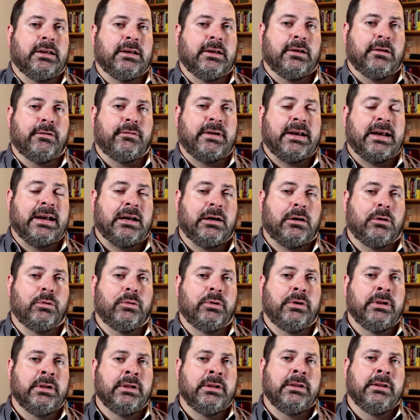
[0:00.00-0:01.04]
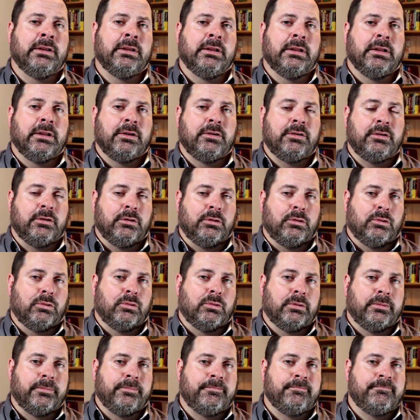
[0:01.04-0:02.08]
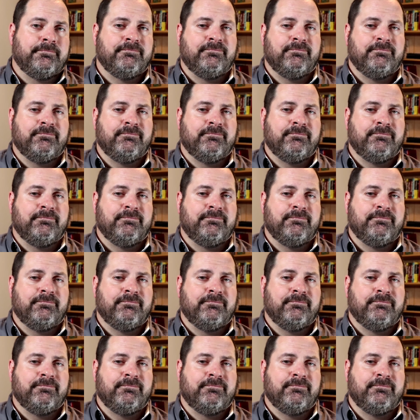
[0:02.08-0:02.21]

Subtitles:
of how to